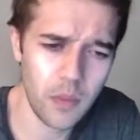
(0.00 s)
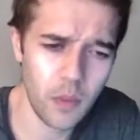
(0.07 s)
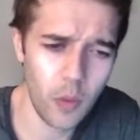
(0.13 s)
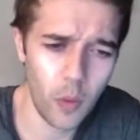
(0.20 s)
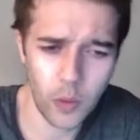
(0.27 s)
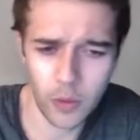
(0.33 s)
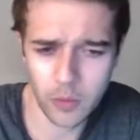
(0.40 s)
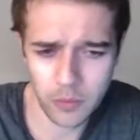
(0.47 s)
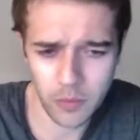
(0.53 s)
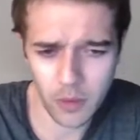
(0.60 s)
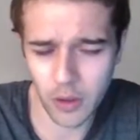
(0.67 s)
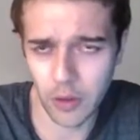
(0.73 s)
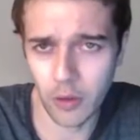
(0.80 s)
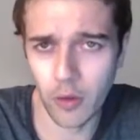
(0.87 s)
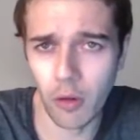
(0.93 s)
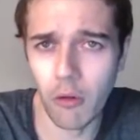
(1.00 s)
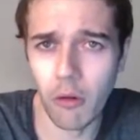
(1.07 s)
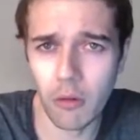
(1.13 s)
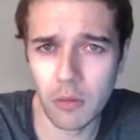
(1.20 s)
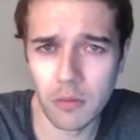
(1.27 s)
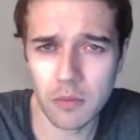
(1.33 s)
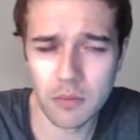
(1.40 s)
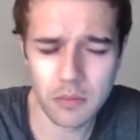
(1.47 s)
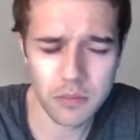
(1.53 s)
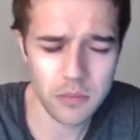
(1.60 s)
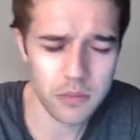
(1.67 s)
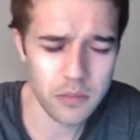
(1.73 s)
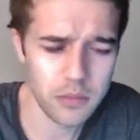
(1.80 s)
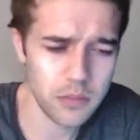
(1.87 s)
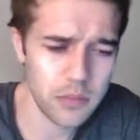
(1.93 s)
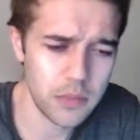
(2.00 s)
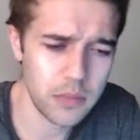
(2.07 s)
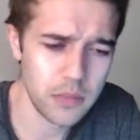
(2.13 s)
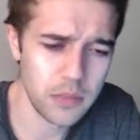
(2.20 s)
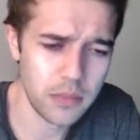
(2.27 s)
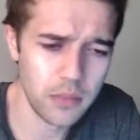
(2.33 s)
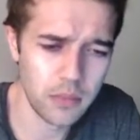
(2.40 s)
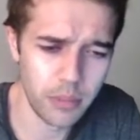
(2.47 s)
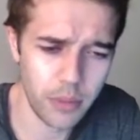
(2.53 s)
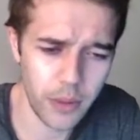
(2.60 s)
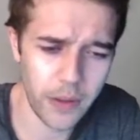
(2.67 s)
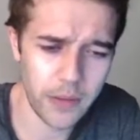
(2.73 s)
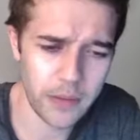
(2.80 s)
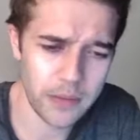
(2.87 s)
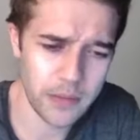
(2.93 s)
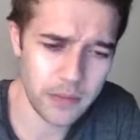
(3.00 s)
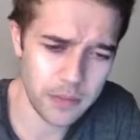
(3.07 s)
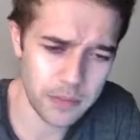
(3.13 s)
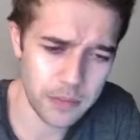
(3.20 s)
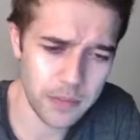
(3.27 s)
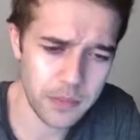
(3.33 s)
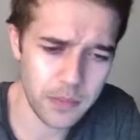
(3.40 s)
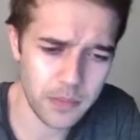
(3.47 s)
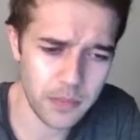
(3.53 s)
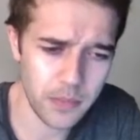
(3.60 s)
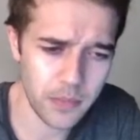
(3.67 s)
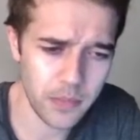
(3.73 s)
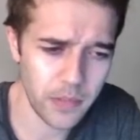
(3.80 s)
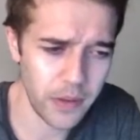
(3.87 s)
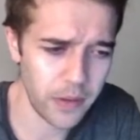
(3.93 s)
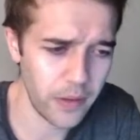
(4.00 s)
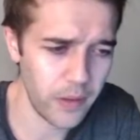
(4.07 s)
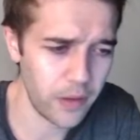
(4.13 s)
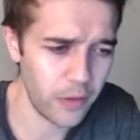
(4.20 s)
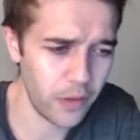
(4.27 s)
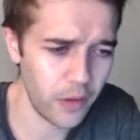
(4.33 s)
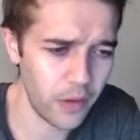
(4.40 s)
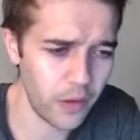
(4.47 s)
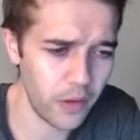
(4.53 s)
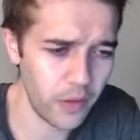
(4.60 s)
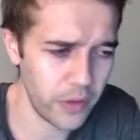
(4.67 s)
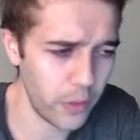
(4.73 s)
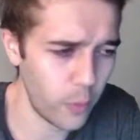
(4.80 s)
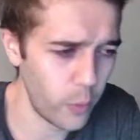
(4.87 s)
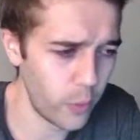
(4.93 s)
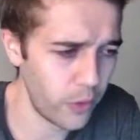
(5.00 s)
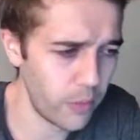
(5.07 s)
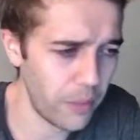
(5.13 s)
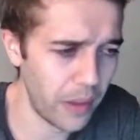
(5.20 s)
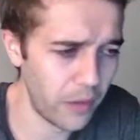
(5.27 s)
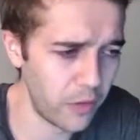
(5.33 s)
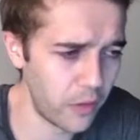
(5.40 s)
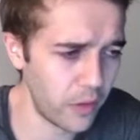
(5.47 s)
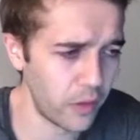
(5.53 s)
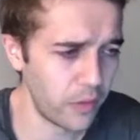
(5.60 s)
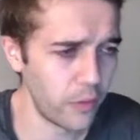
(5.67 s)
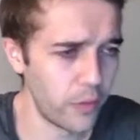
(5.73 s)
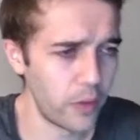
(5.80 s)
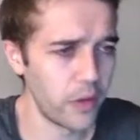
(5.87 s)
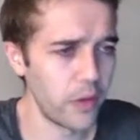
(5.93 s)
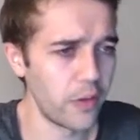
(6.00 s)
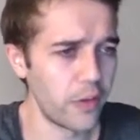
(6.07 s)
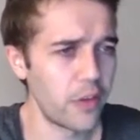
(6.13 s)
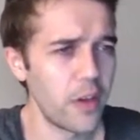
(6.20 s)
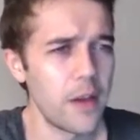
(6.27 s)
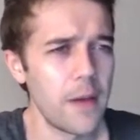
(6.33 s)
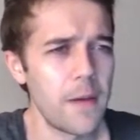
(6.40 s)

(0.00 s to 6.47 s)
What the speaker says: or not at all. But it's definitely worth a mention at the very least.